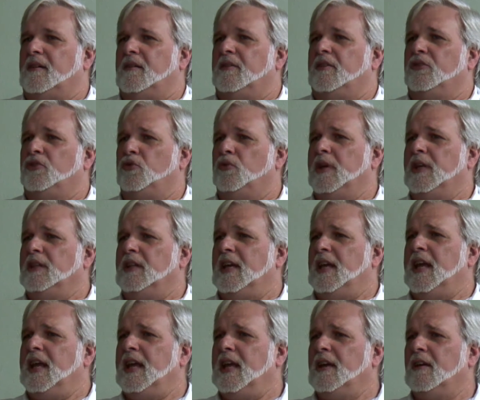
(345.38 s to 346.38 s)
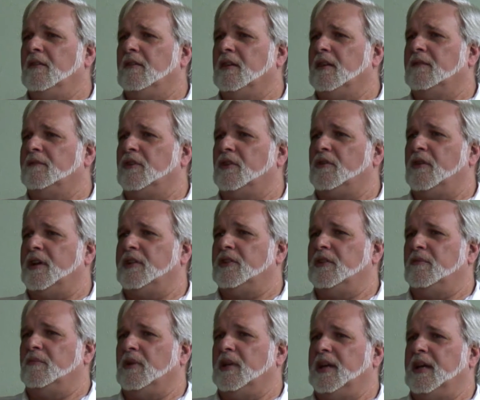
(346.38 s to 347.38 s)
Swing the heel of the
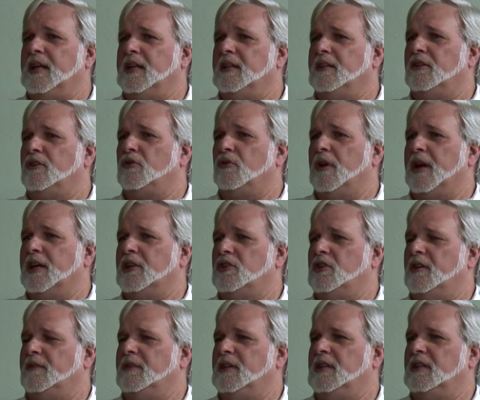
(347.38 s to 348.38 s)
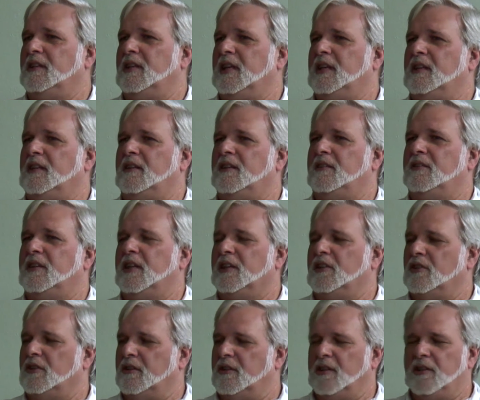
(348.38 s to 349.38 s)
crescent blade in the direction of the intended
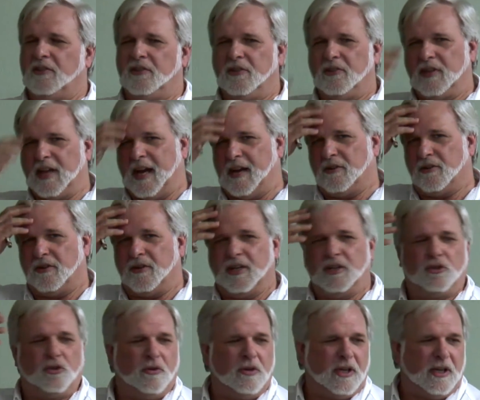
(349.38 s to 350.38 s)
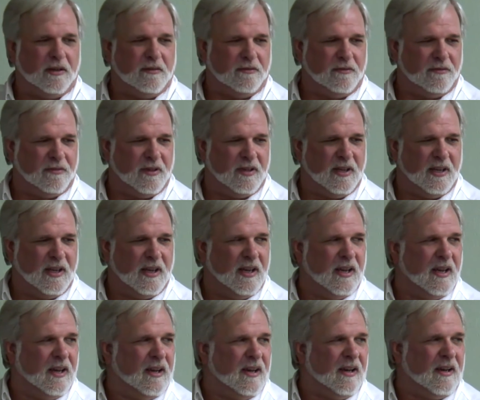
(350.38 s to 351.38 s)
dissection. This is counterintuitive,
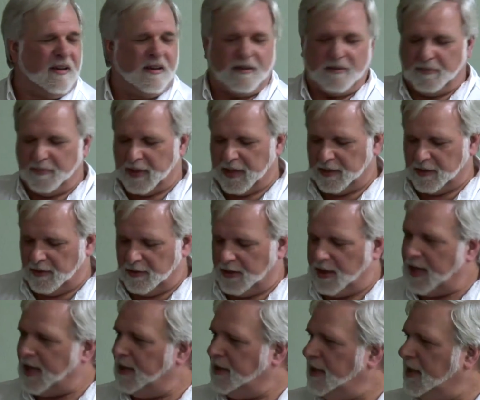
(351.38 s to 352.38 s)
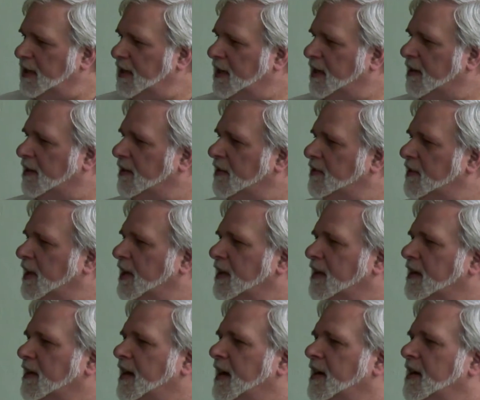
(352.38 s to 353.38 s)
but the idea here is
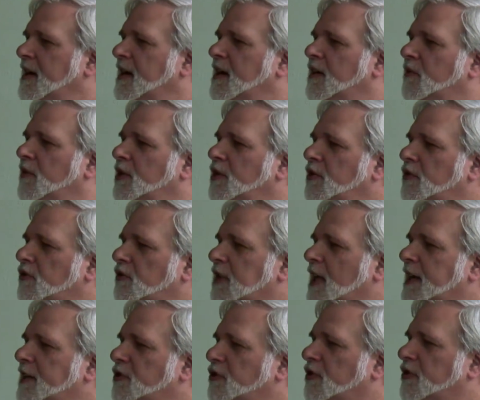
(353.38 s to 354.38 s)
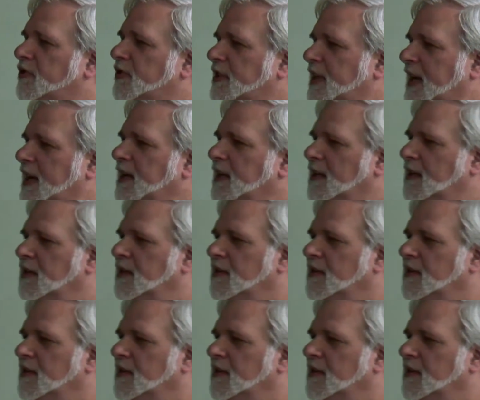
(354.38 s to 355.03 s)
that when you slice your steak,